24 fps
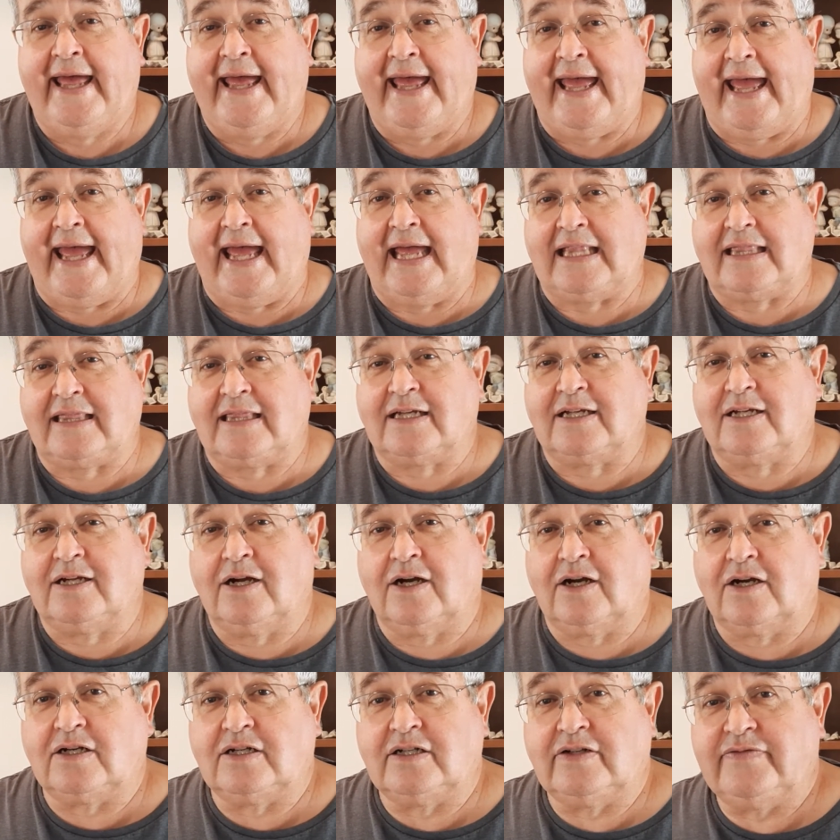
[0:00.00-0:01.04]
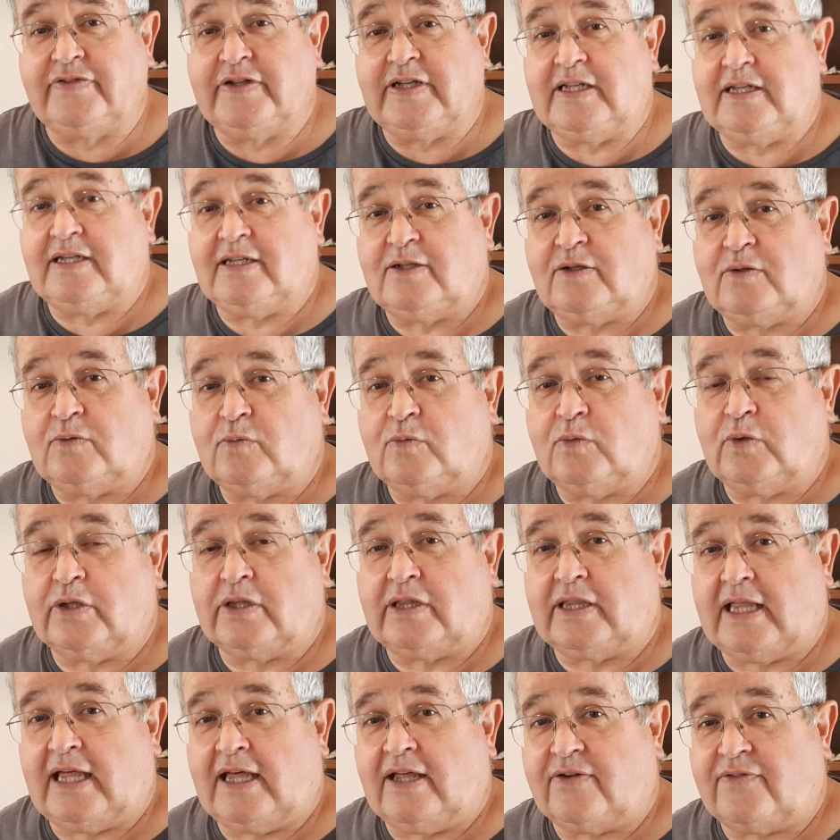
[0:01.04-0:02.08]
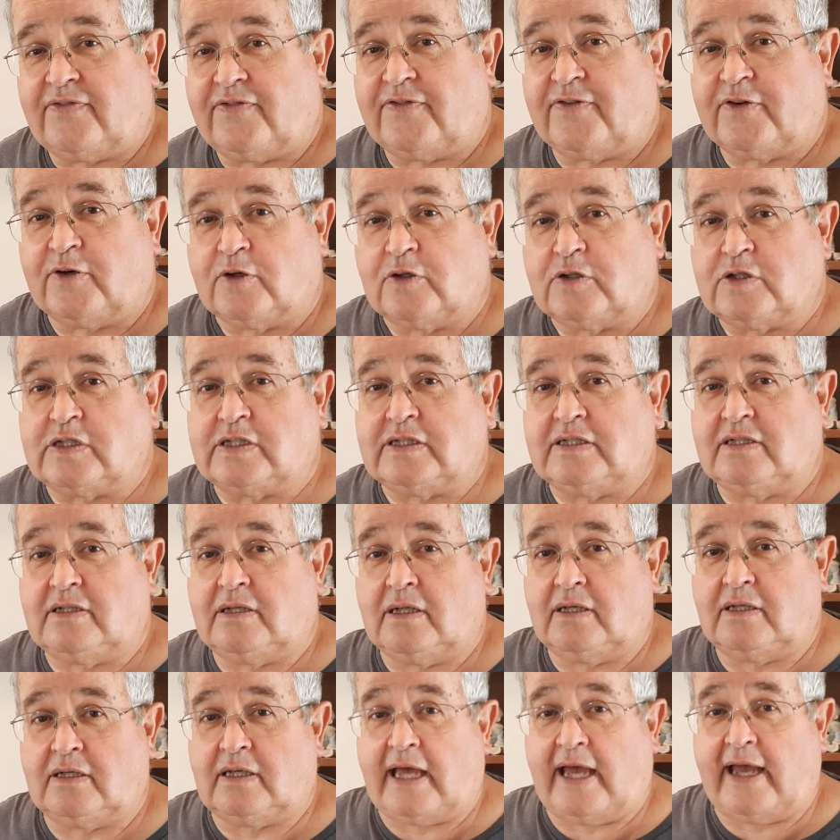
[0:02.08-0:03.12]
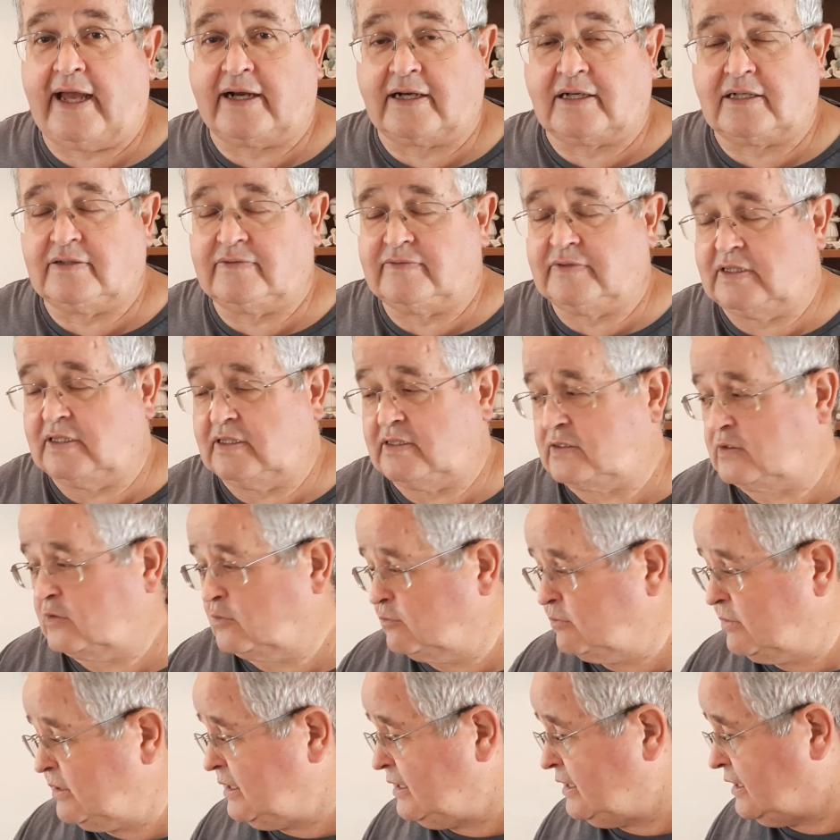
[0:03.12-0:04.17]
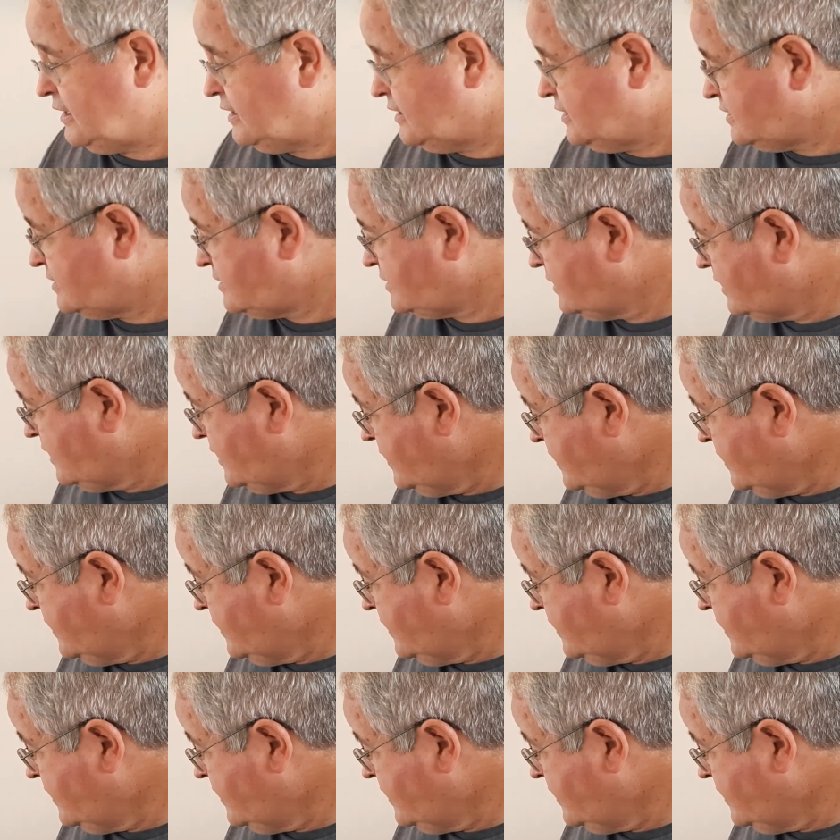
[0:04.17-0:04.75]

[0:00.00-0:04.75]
at the Garden of Eden with that first act of disobedience.